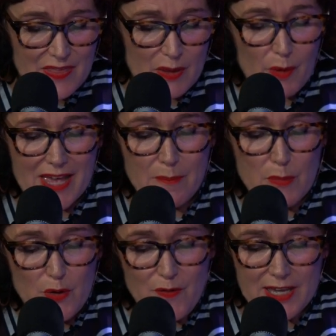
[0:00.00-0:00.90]
then we are
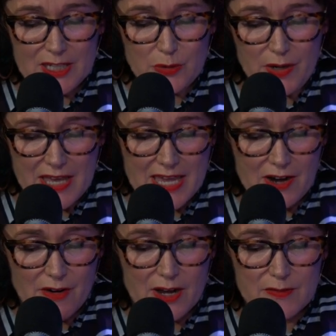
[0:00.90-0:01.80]
moving into an
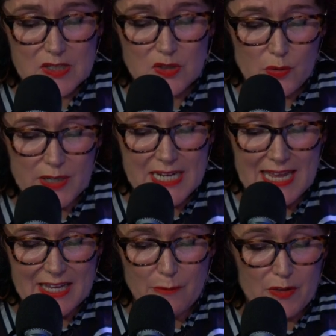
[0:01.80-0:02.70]
era of
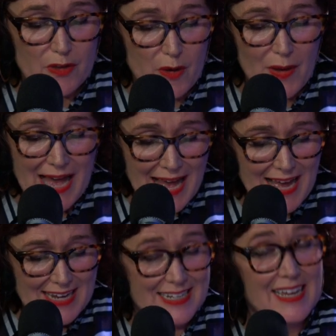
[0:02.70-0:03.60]
storytelling with no
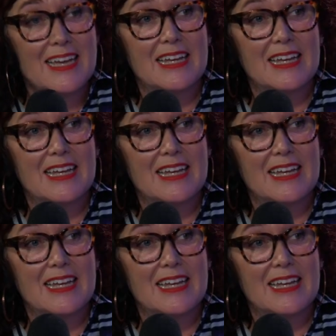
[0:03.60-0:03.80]
heart,